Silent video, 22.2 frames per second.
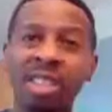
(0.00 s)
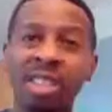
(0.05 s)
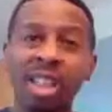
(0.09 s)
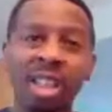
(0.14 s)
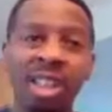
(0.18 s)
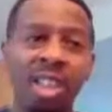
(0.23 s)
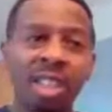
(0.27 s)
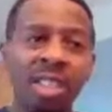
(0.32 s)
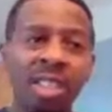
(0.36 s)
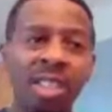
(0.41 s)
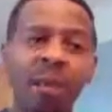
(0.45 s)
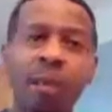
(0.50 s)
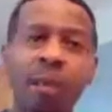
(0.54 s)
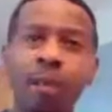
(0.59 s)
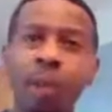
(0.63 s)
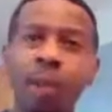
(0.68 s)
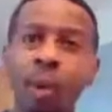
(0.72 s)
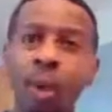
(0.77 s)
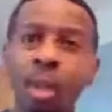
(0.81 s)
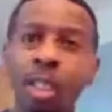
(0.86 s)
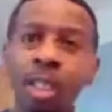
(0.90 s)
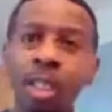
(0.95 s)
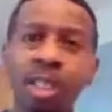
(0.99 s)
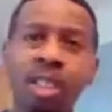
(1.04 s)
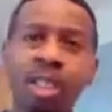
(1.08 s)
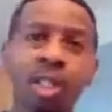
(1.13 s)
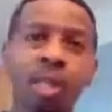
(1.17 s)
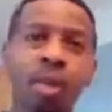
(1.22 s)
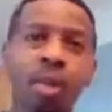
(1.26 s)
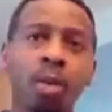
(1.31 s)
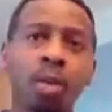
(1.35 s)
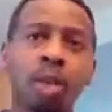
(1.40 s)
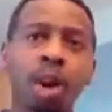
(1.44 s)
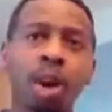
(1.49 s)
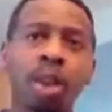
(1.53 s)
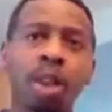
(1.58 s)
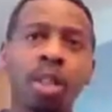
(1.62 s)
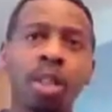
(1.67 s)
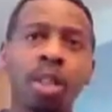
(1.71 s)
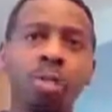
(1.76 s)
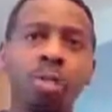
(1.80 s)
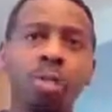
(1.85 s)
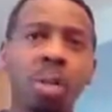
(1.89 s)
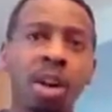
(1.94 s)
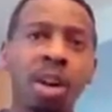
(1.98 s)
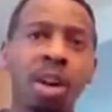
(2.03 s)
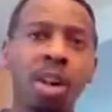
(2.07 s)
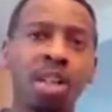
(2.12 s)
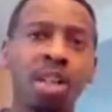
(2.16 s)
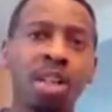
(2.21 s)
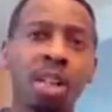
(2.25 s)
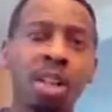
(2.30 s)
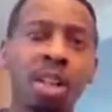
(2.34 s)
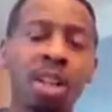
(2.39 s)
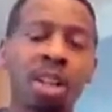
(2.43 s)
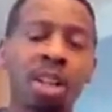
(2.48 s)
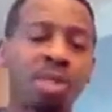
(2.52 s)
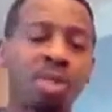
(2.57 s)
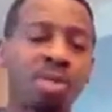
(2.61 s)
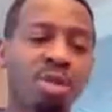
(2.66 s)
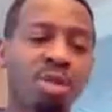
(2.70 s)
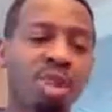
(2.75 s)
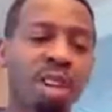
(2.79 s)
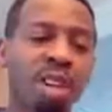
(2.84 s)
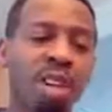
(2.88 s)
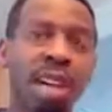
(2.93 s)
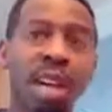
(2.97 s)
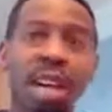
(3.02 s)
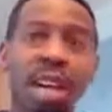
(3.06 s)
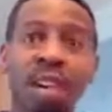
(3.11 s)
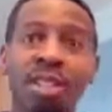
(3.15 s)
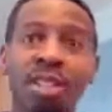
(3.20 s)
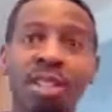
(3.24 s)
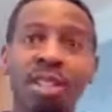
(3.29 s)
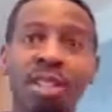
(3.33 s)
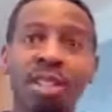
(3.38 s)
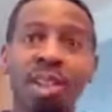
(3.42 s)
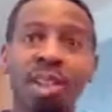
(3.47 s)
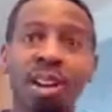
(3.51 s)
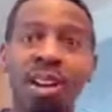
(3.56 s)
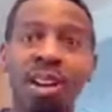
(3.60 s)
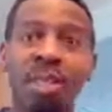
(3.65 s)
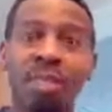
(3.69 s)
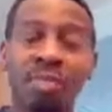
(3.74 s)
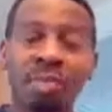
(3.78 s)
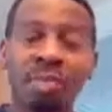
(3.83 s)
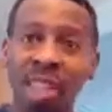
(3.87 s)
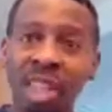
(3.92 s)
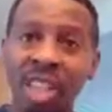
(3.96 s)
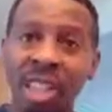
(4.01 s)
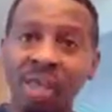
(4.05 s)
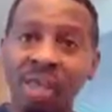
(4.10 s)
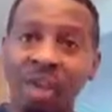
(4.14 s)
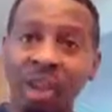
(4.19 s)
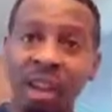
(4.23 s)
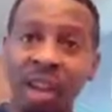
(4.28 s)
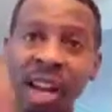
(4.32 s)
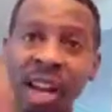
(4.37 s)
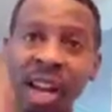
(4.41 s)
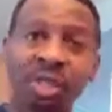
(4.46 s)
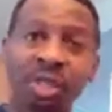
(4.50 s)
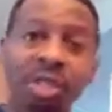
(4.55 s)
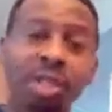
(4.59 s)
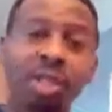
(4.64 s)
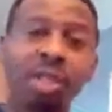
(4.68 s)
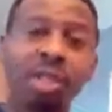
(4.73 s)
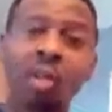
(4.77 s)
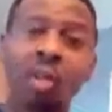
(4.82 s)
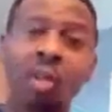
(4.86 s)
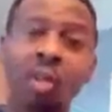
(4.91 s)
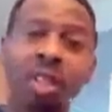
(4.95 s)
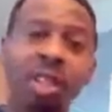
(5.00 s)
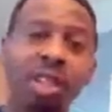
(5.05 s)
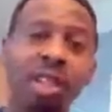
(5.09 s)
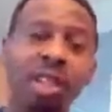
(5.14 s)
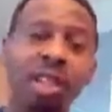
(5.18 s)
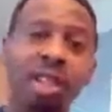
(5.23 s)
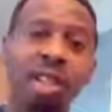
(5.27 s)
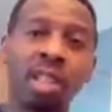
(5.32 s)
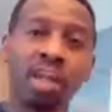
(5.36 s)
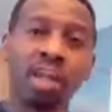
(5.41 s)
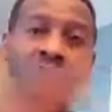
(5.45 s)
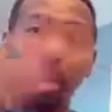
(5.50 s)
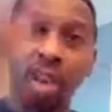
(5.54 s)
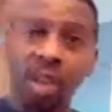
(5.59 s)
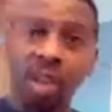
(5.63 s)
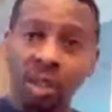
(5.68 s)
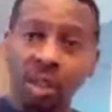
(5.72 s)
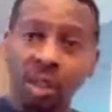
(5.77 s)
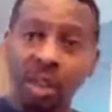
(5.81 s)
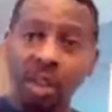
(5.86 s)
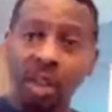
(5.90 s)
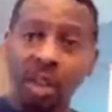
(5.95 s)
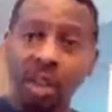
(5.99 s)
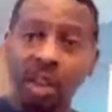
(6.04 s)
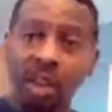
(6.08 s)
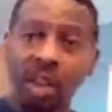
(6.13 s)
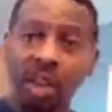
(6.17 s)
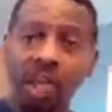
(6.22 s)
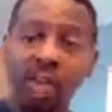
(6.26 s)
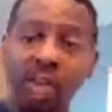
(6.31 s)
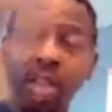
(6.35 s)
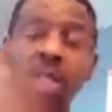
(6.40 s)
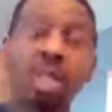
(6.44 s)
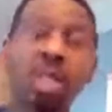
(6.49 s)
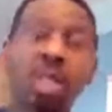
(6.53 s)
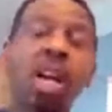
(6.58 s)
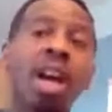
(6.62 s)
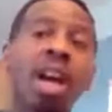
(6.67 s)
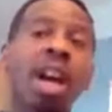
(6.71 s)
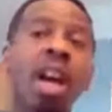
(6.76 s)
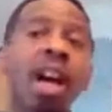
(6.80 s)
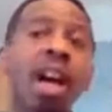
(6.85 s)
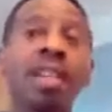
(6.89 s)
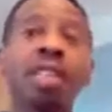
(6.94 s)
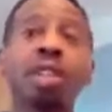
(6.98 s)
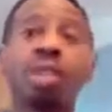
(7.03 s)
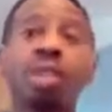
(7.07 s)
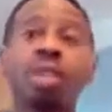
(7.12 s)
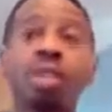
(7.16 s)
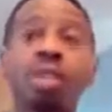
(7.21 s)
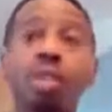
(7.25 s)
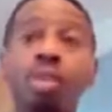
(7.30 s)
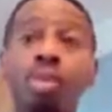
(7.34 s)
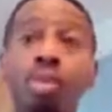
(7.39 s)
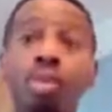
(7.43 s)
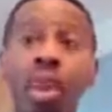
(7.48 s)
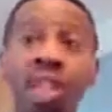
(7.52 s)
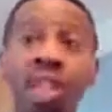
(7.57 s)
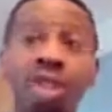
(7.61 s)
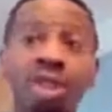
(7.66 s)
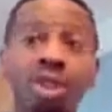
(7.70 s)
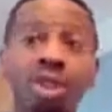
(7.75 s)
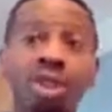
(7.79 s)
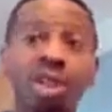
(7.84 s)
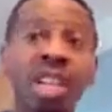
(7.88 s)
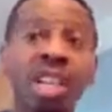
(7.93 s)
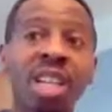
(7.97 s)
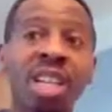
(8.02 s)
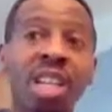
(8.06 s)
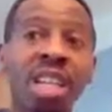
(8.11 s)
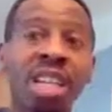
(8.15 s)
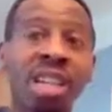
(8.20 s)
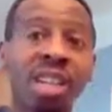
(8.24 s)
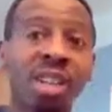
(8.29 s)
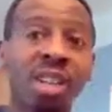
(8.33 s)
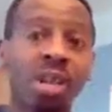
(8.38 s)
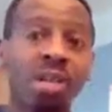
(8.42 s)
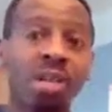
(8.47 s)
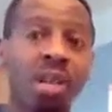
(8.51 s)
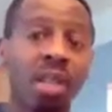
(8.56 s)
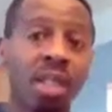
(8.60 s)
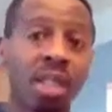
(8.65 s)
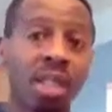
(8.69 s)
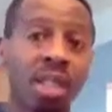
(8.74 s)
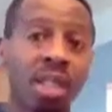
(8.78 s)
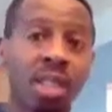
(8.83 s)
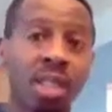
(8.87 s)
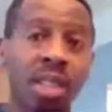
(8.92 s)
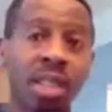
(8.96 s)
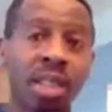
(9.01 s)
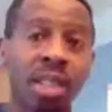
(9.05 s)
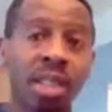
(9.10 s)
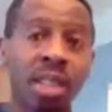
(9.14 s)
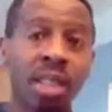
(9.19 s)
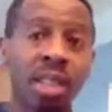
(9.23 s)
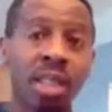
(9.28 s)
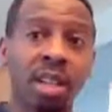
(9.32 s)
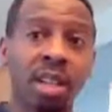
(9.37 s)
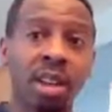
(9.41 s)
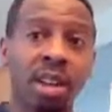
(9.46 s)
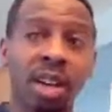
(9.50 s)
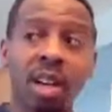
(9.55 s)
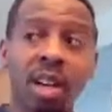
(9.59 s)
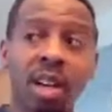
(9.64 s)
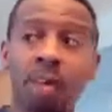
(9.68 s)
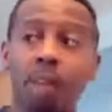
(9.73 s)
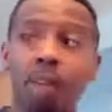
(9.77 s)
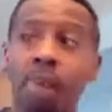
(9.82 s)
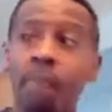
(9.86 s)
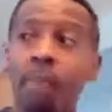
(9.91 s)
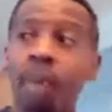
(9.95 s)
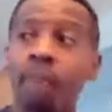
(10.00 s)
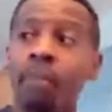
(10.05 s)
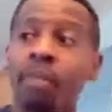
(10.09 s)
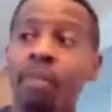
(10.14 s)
there's some forces in the water as well that you'll encounter deeper down that you wouldn't experience on the surface. And so the pressure increases. All right.